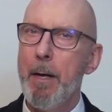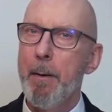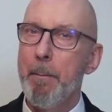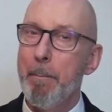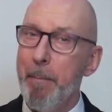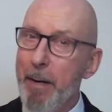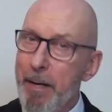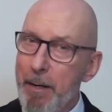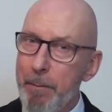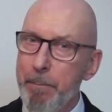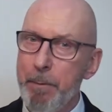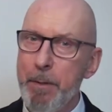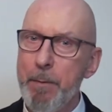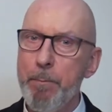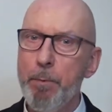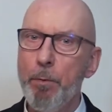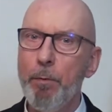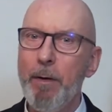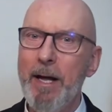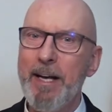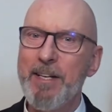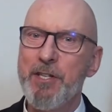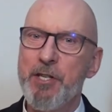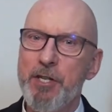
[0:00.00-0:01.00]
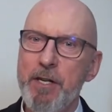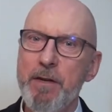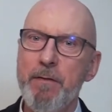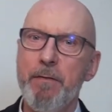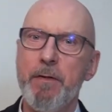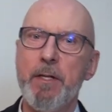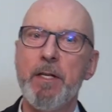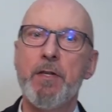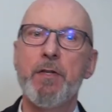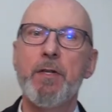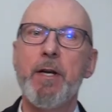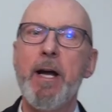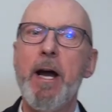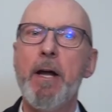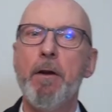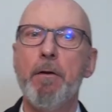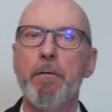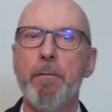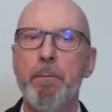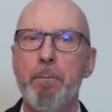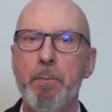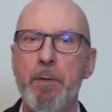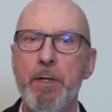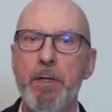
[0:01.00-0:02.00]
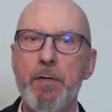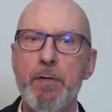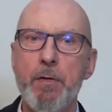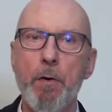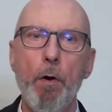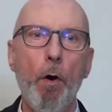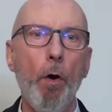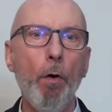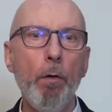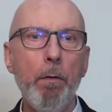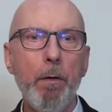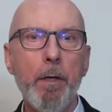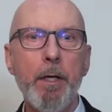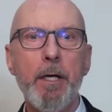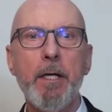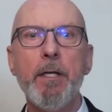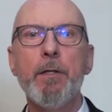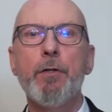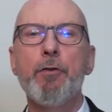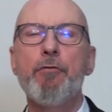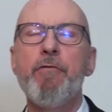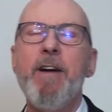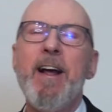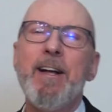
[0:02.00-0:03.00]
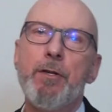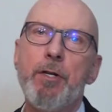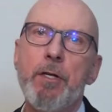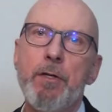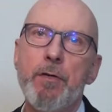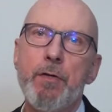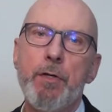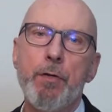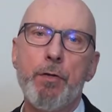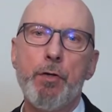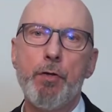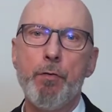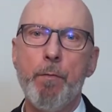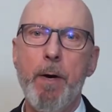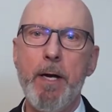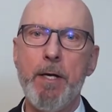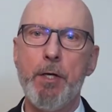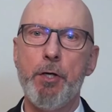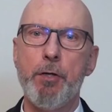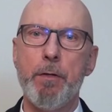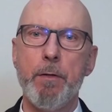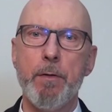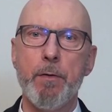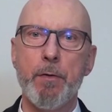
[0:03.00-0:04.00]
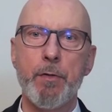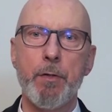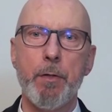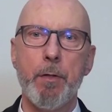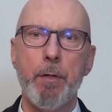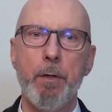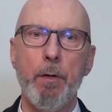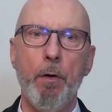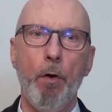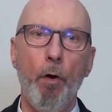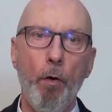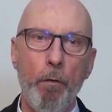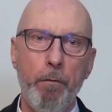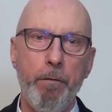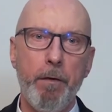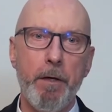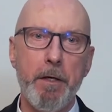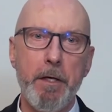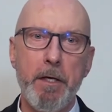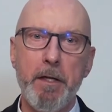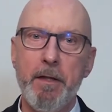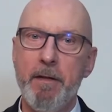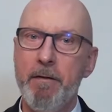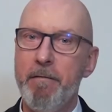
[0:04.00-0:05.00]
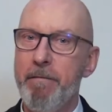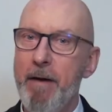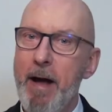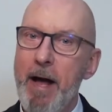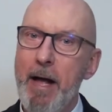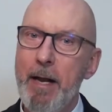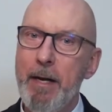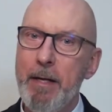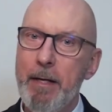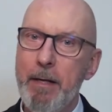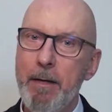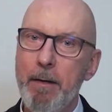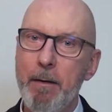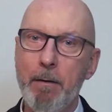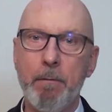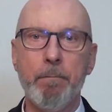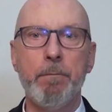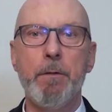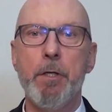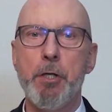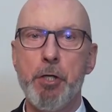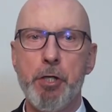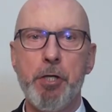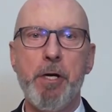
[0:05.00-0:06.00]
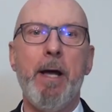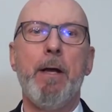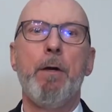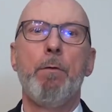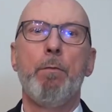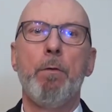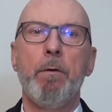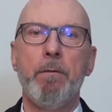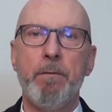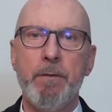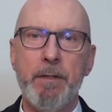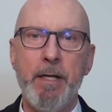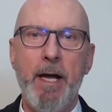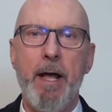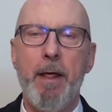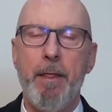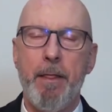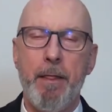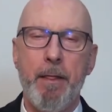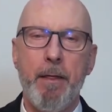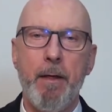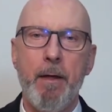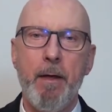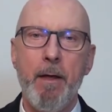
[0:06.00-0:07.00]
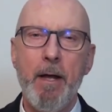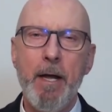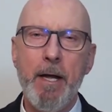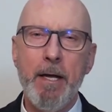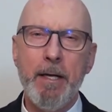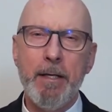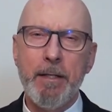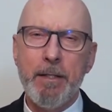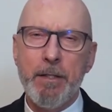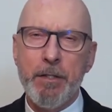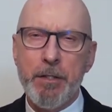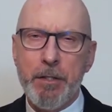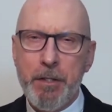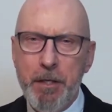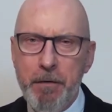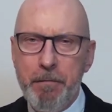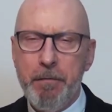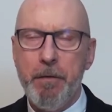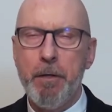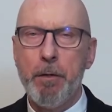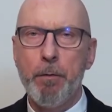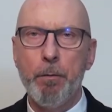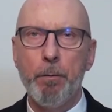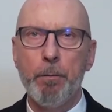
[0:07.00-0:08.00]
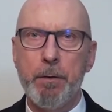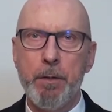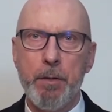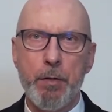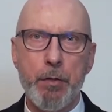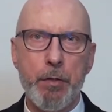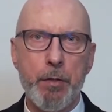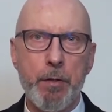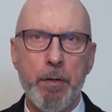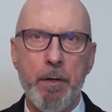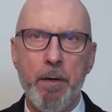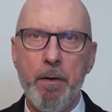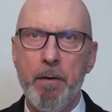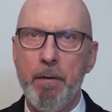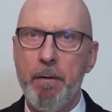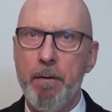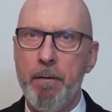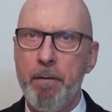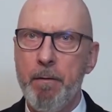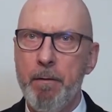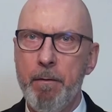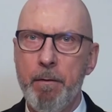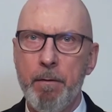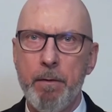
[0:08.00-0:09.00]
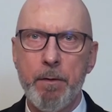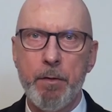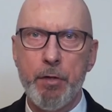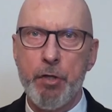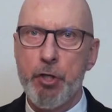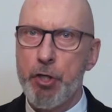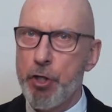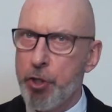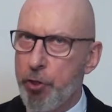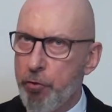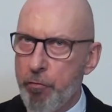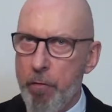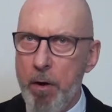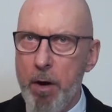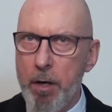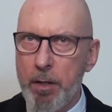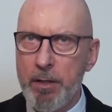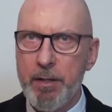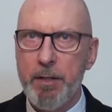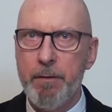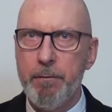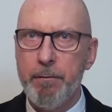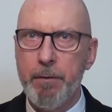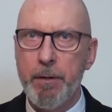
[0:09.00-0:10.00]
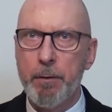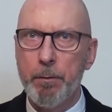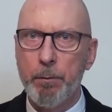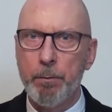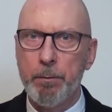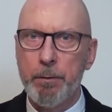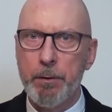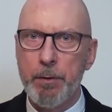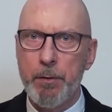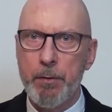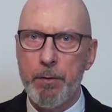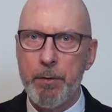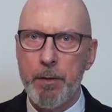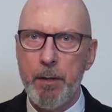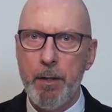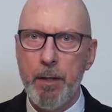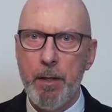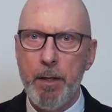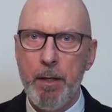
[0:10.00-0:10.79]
Many people achieve this kind of peace only in tragic situations, often in the valley of the shadow of death. Difficulties, strong difficulties.